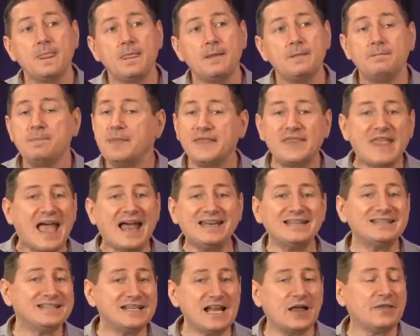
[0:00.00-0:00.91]
But that
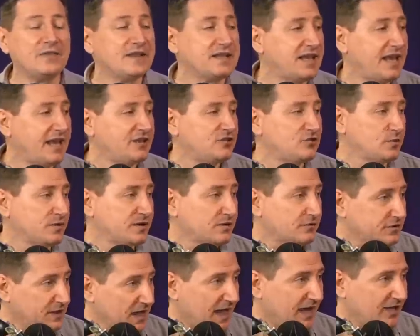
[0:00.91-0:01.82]
is not the case with The
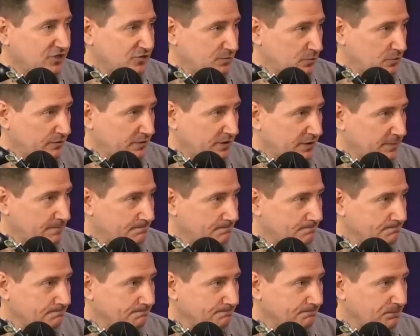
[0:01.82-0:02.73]
Flash movie.
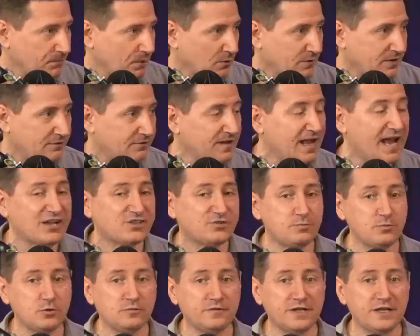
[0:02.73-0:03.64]
With The Flash
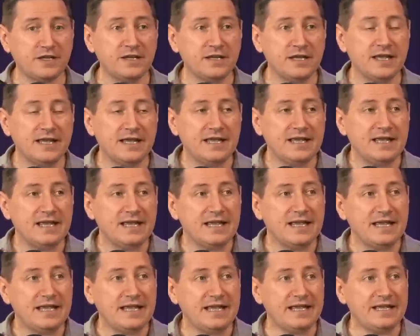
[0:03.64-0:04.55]
movie,
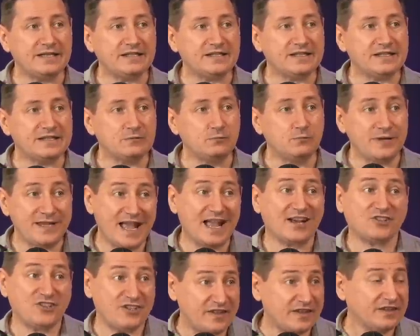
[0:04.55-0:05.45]
we
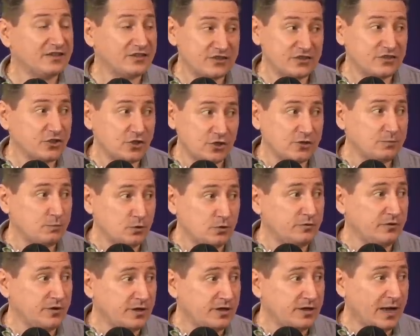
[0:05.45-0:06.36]
actually think this is a good
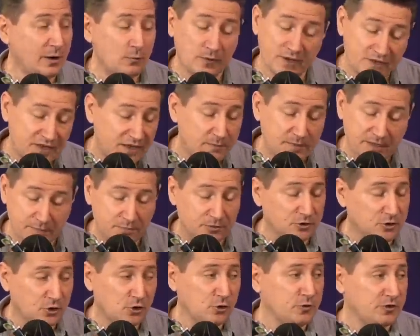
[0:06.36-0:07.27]
movie, and we think people
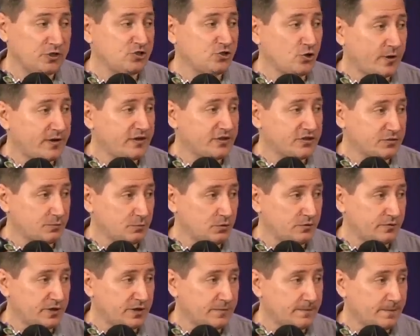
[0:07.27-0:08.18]
are going to enjoy this
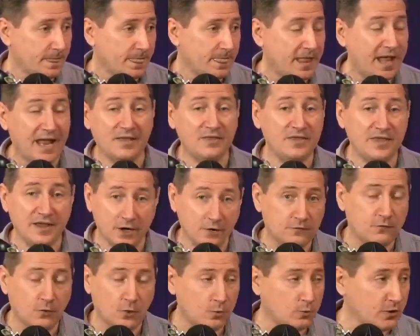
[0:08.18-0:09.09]
movie, and
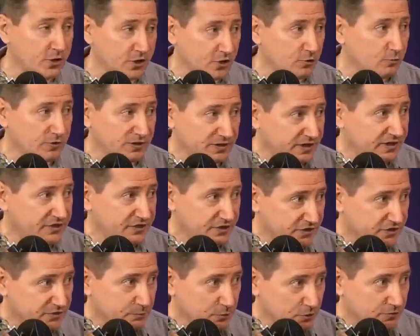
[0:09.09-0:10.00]
therefore we're going to release
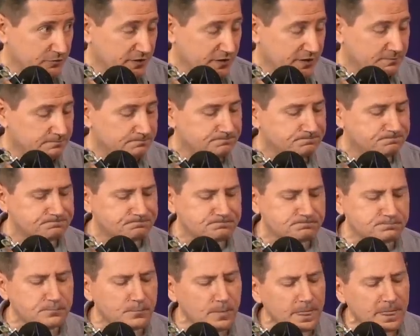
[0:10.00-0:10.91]
this movie.
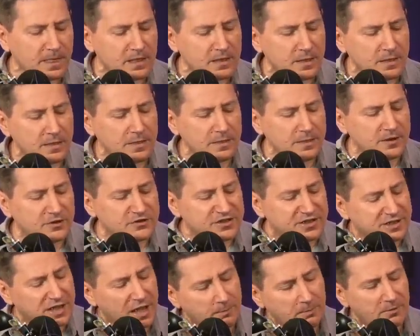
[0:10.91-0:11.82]
There's a
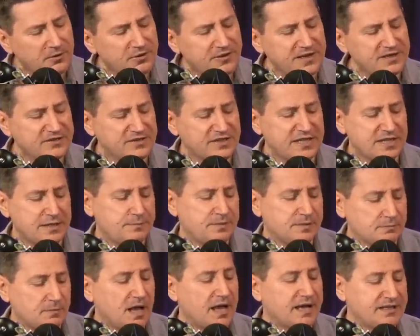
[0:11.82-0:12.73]
couple things to keep
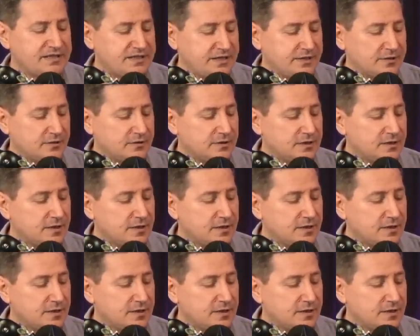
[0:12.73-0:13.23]
in mind here.